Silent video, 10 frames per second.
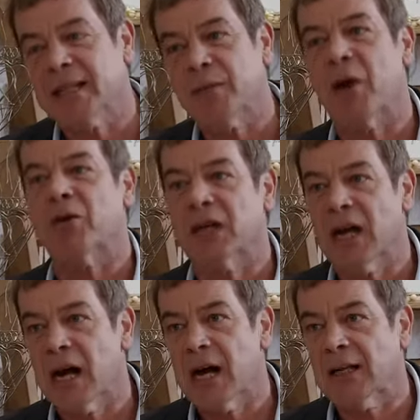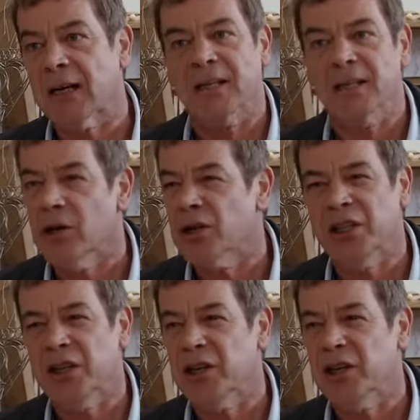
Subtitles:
is about Carla, not